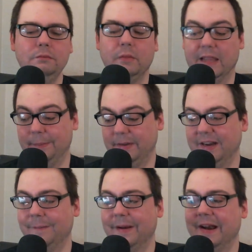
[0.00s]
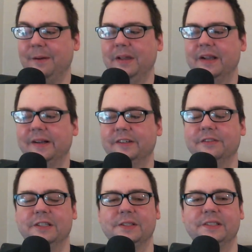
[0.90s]
that may or may not be a
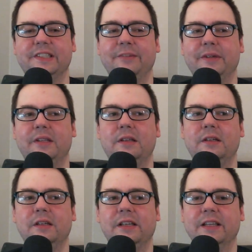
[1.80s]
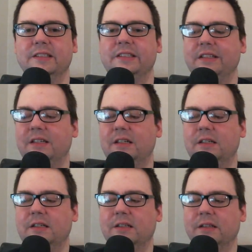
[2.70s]
controversial statement because
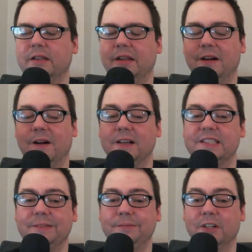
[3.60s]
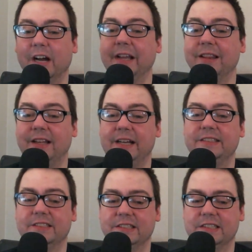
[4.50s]
there are some great lines
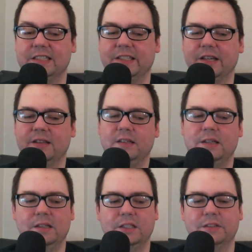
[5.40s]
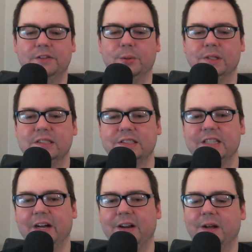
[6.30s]
in the song. Of course, the
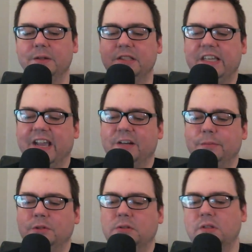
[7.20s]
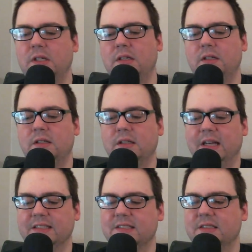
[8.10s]
shout-out to Cannibal.
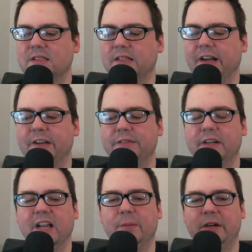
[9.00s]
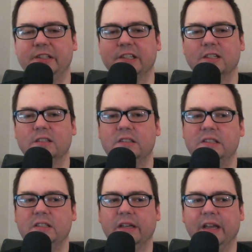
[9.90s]
That's kind of a gut puncher,
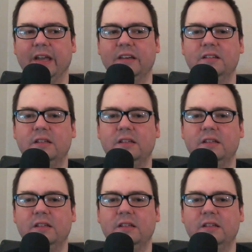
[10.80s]
and